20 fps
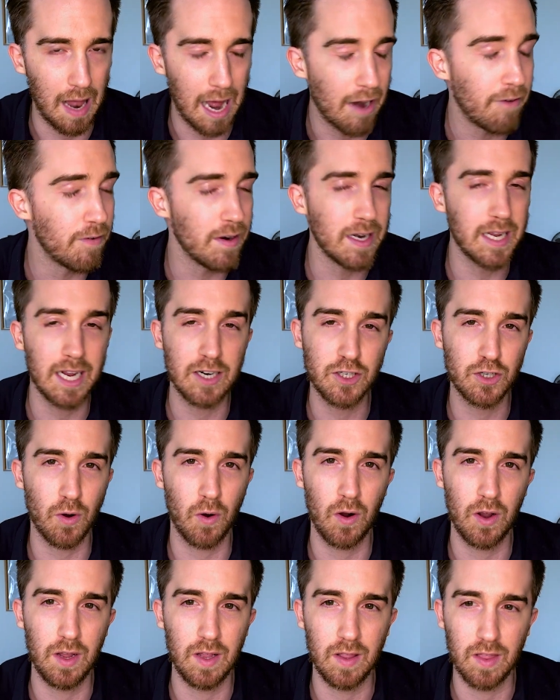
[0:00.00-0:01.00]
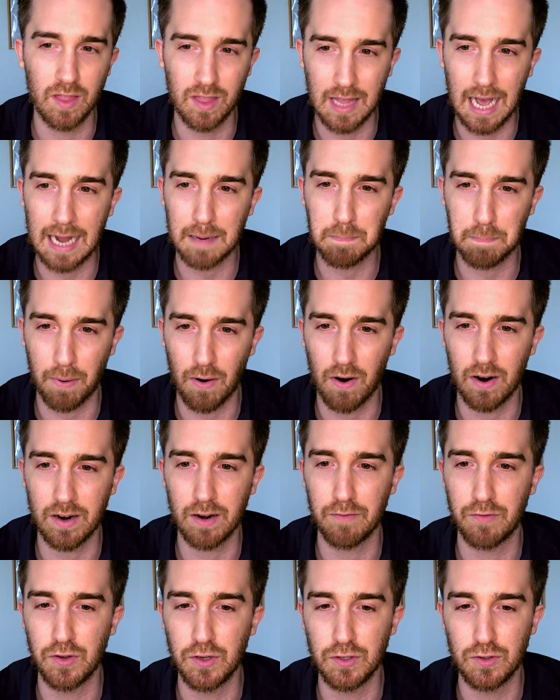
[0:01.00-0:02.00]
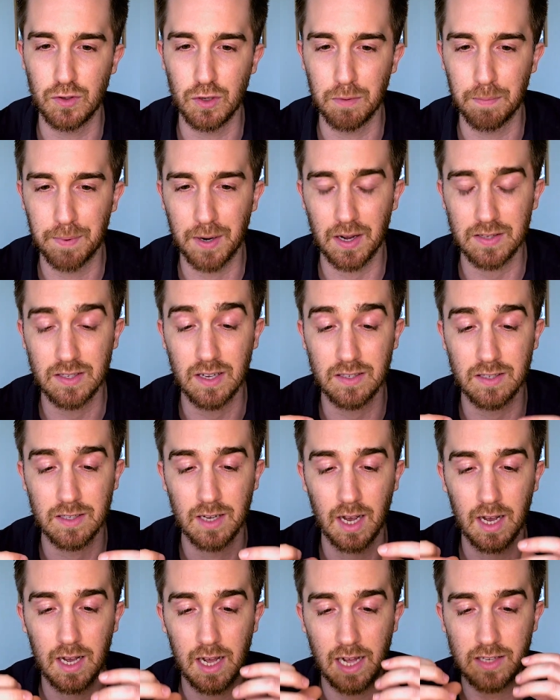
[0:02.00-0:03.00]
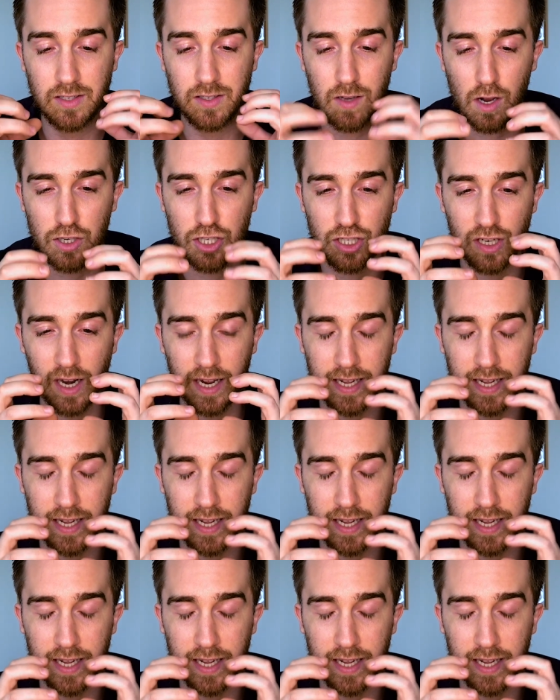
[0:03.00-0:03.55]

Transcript: I really enjoy that part of YouTube because it's such an